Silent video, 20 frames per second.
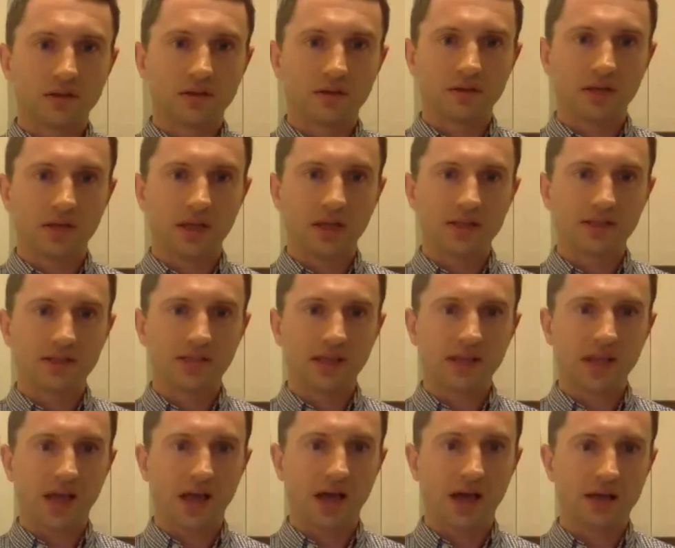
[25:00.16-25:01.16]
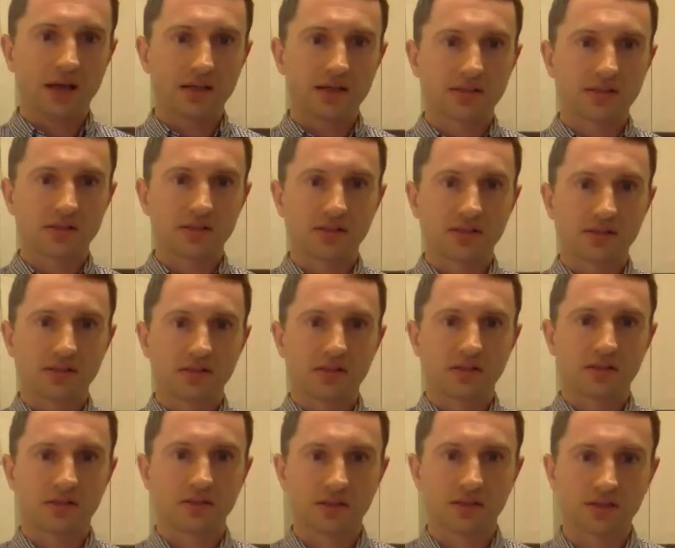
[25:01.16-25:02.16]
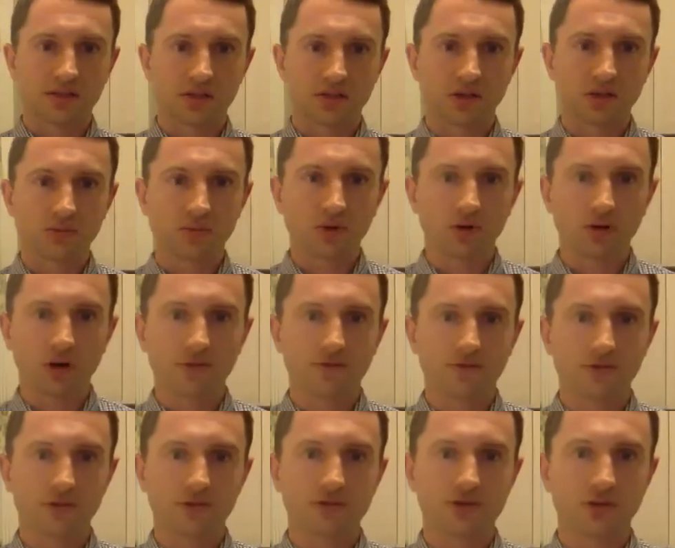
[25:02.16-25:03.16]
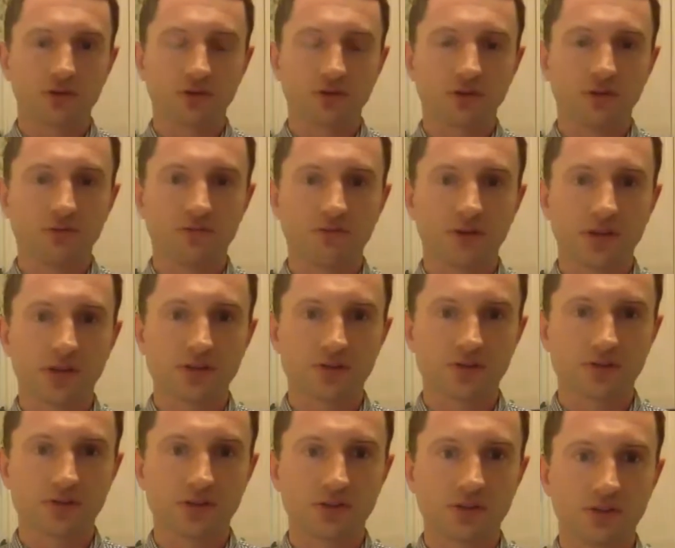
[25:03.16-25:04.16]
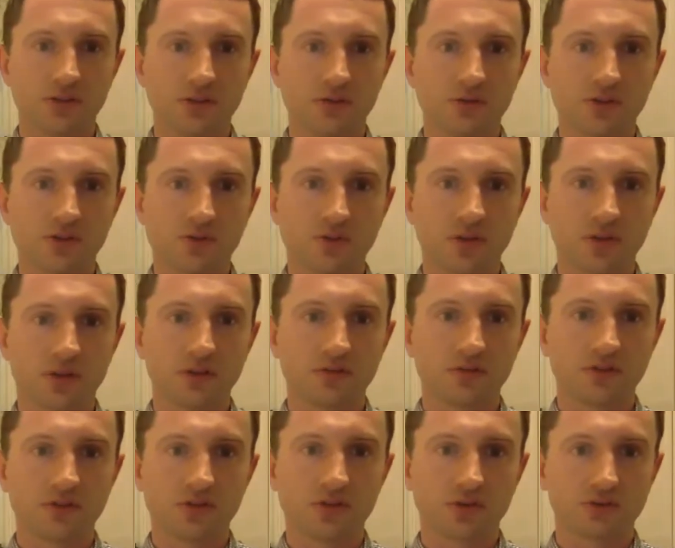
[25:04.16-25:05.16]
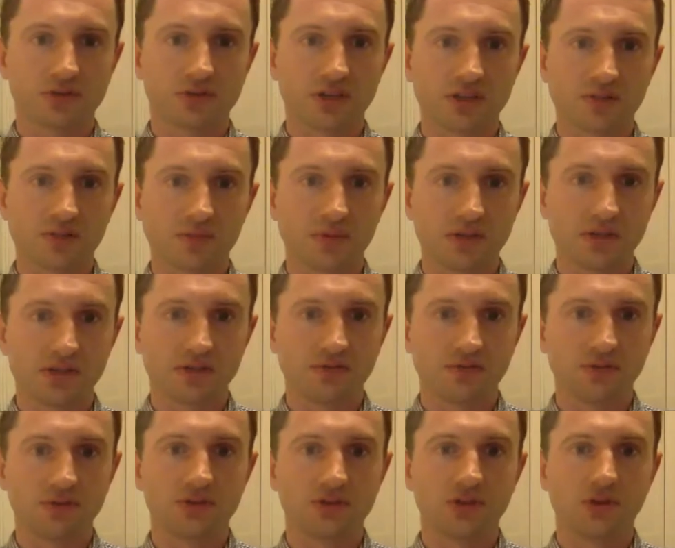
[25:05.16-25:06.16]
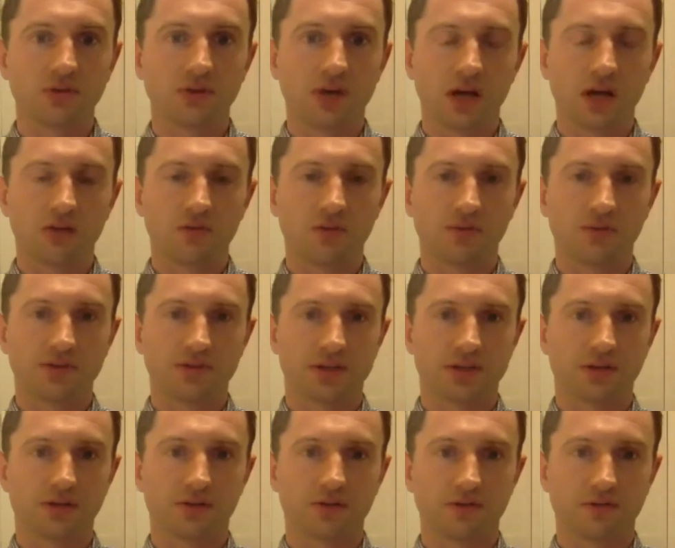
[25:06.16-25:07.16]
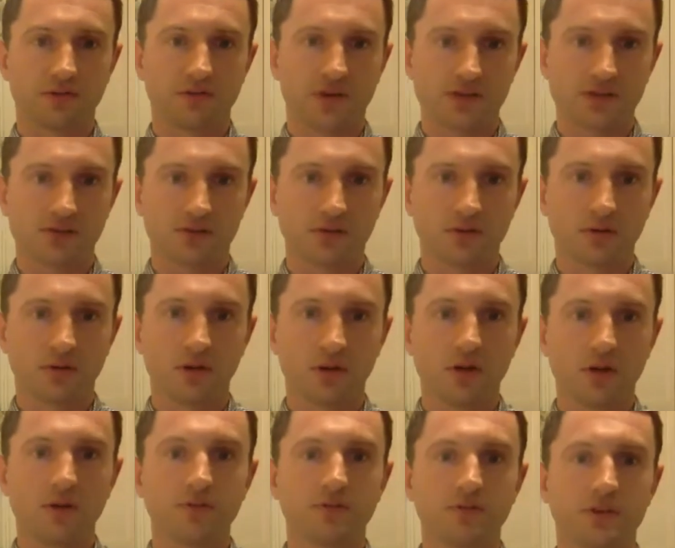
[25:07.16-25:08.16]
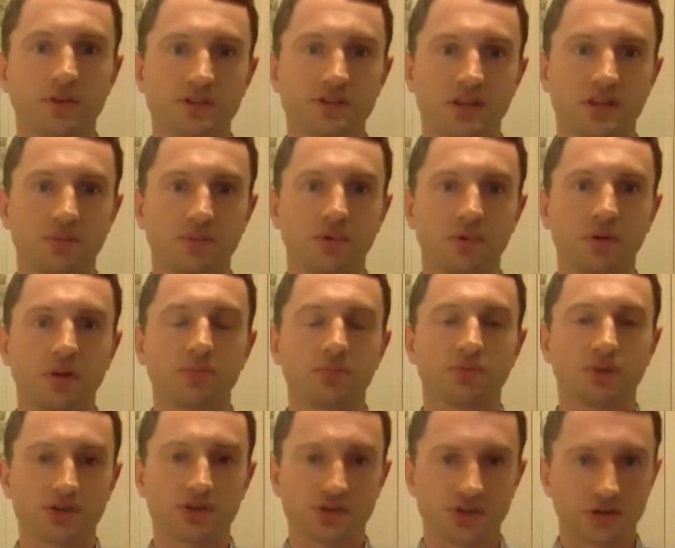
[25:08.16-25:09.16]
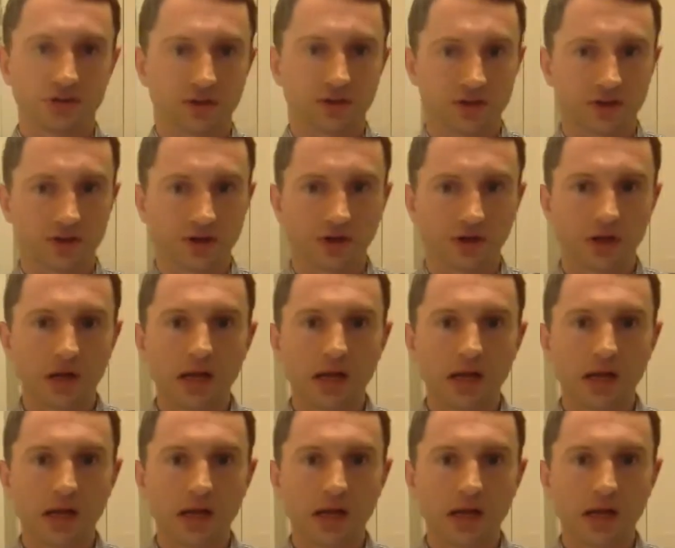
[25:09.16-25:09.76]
Nancy asks, does the cookbook offer alternative vessels to use with individual recipes if you don't have a particular vessel? For example, a pressure cooker.